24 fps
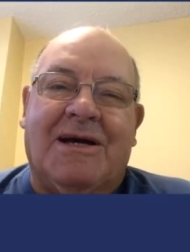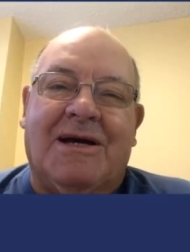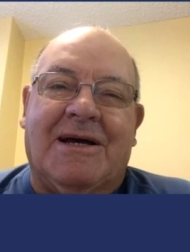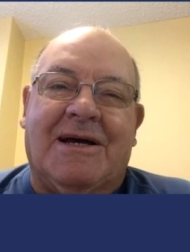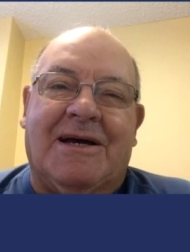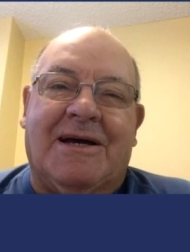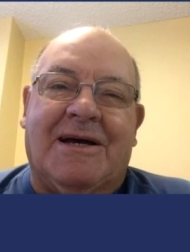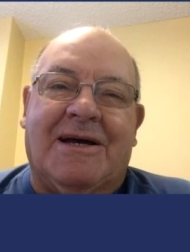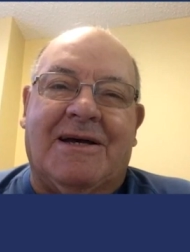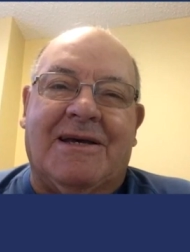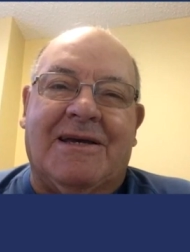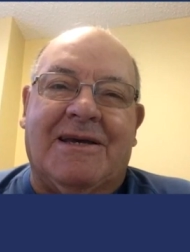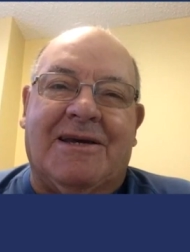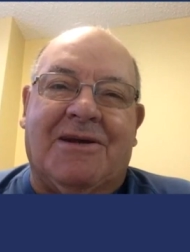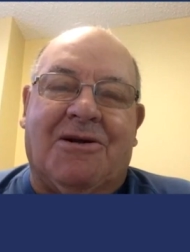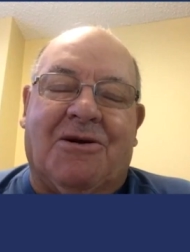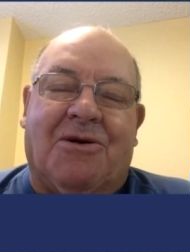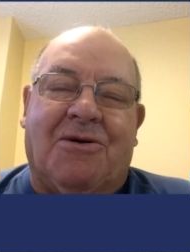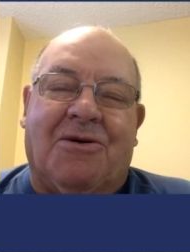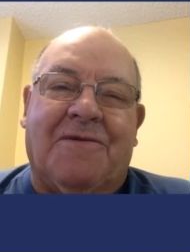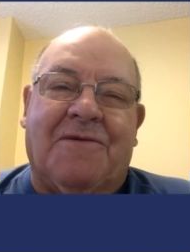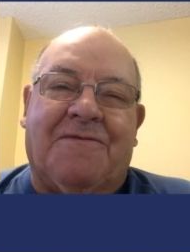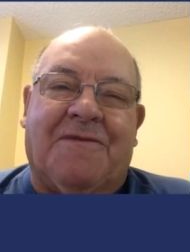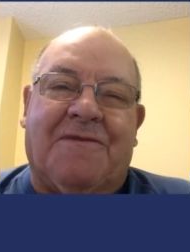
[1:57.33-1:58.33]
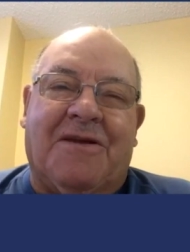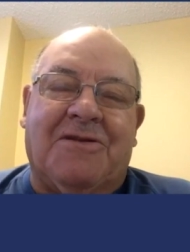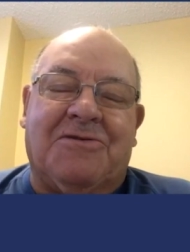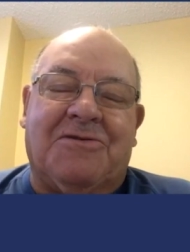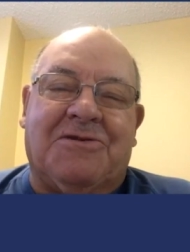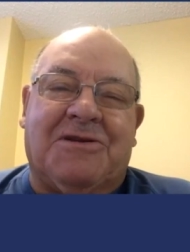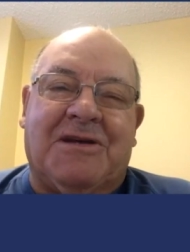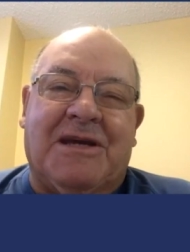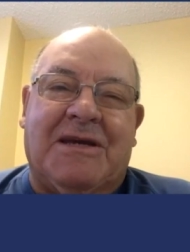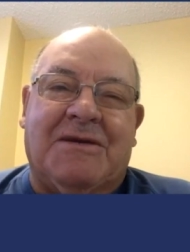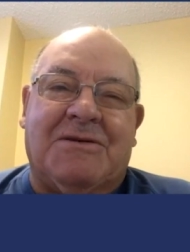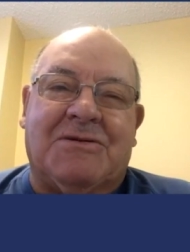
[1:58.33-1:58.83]
uh, you know, if other
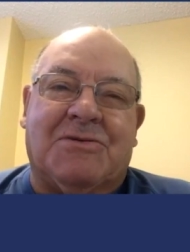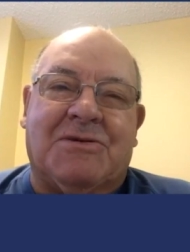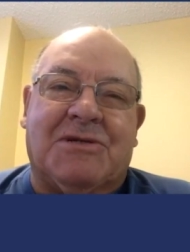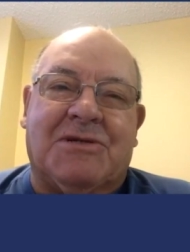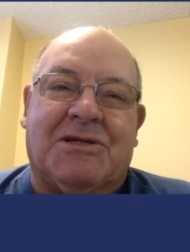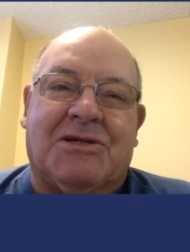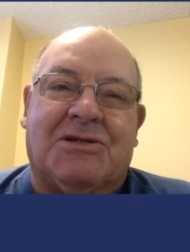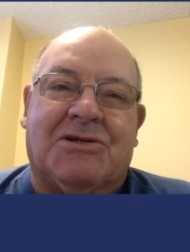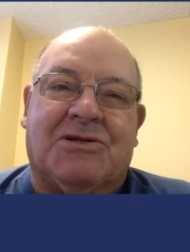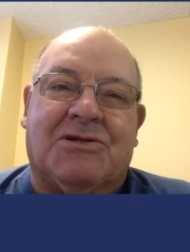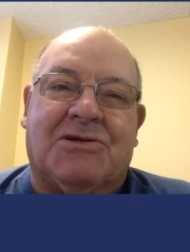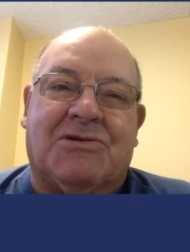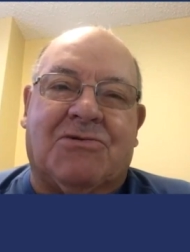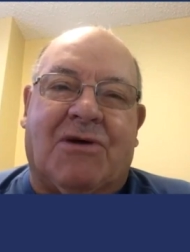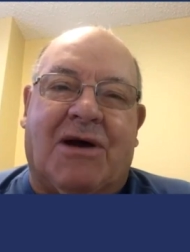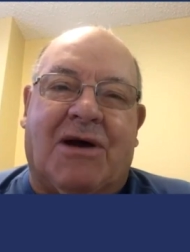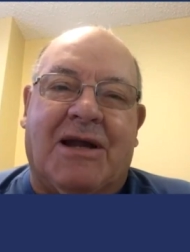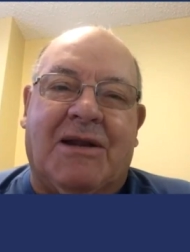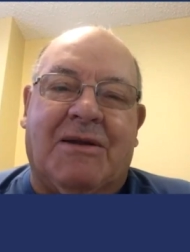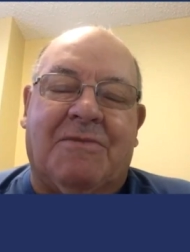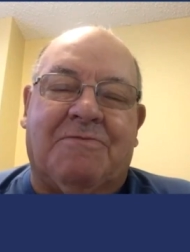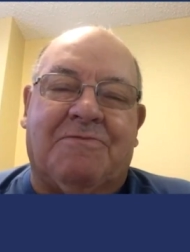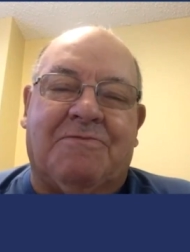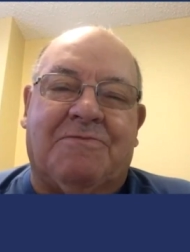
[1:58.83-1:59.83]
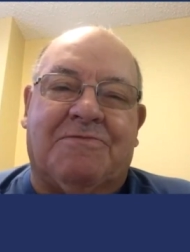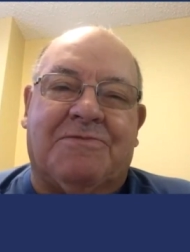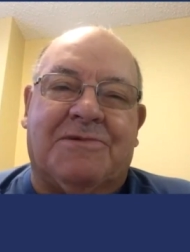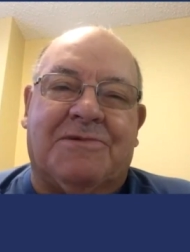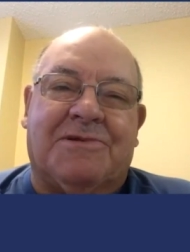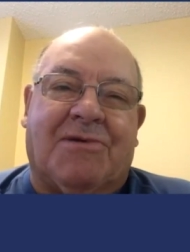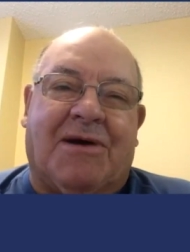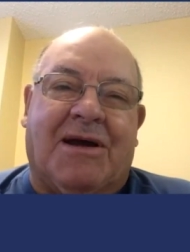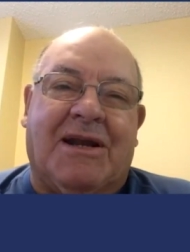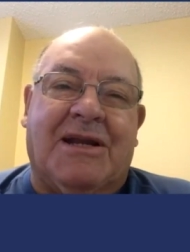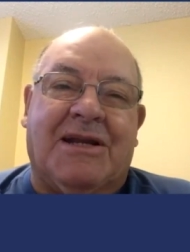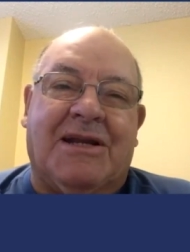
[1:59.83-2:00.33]
teams would try to
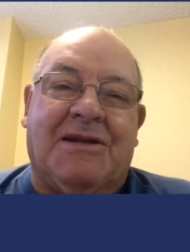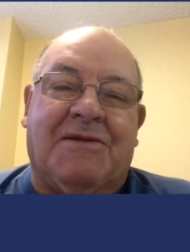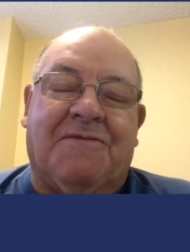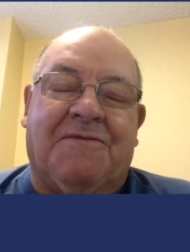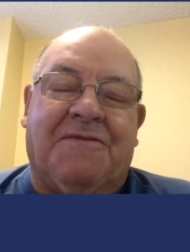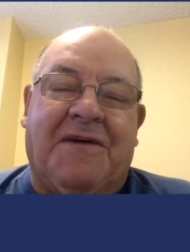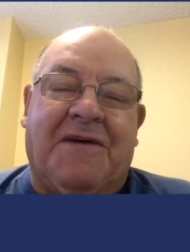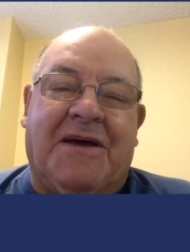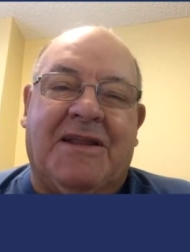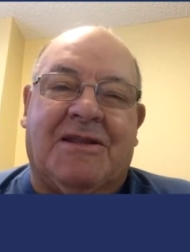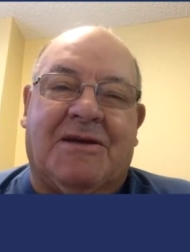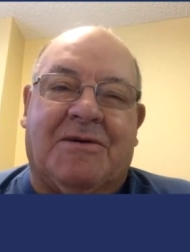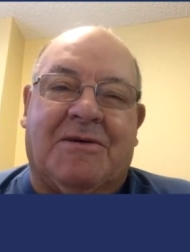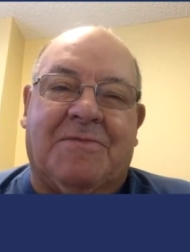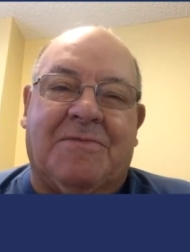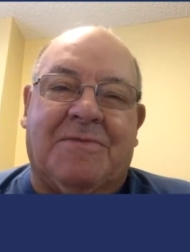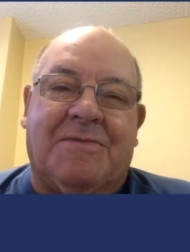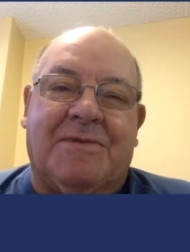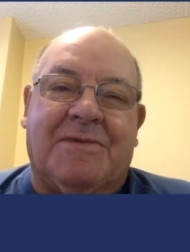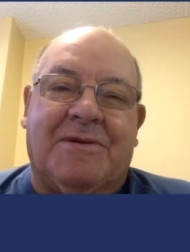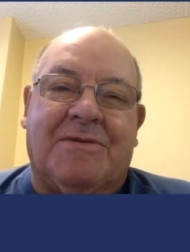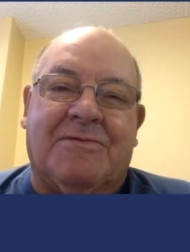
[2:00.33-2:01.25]
try to defend them.